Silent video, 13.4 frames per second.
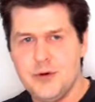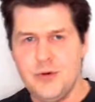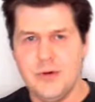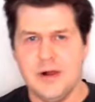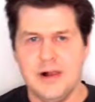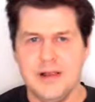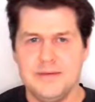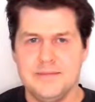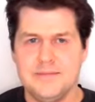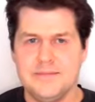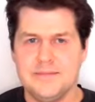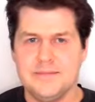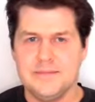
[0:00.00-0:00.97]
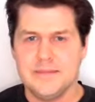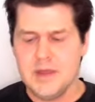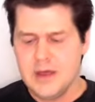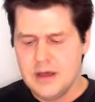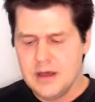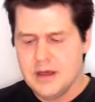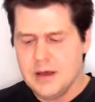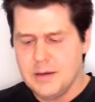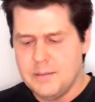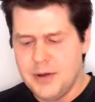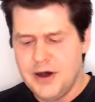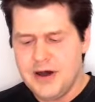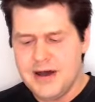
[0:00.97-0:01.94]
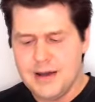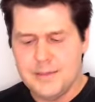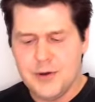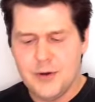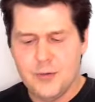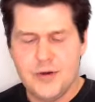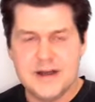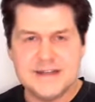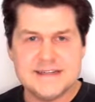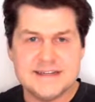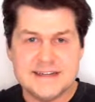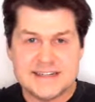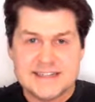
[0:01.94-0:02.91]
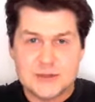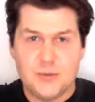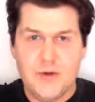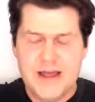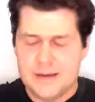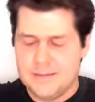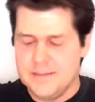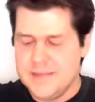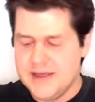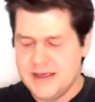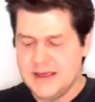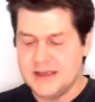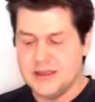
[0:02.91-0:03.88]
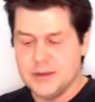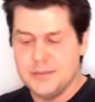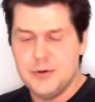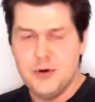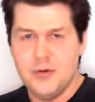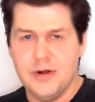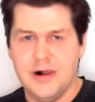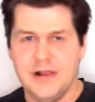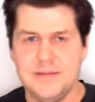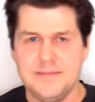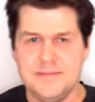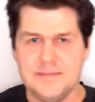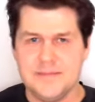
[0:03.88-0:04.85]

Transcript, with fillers: pool. Bob wants to swim in the pool.